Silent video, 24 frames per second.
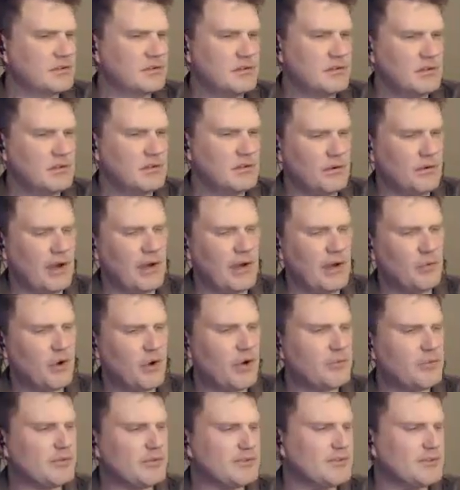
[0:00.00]
You'll have more
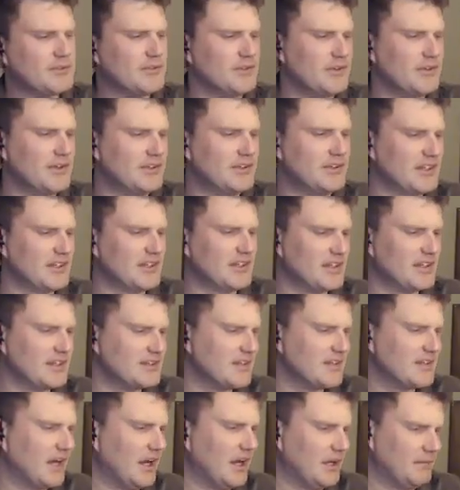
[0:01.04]
opportunities at that
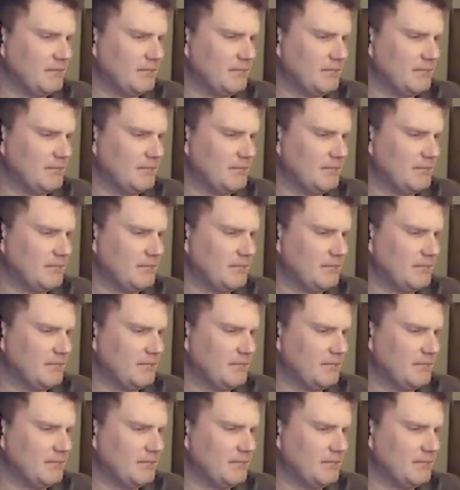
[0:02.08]
time.